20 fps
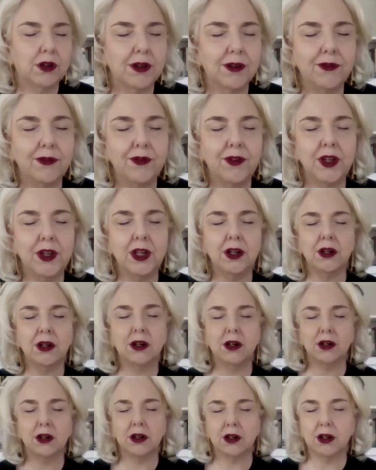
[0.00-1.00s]
the
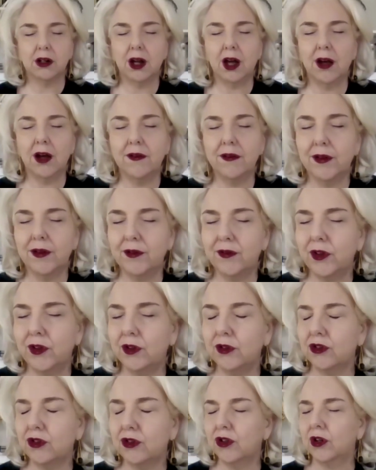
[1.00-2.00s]
fear of the
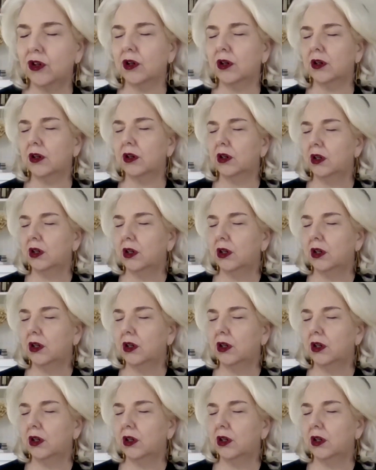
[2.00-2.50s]
future,